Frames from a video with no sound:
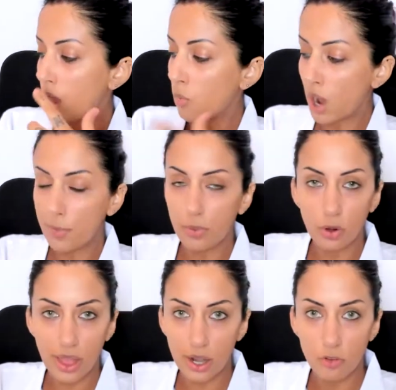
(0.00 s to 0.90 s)
Wipe all
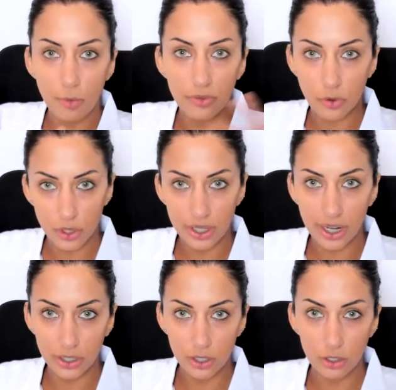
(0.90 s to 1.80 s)
that over before you
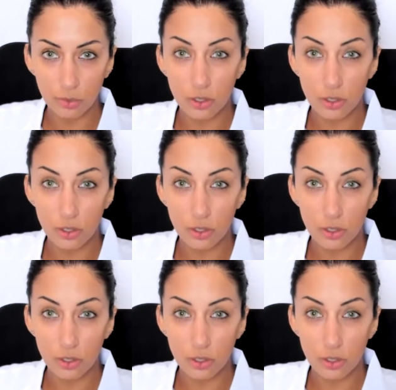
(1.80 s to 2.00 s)
next use them,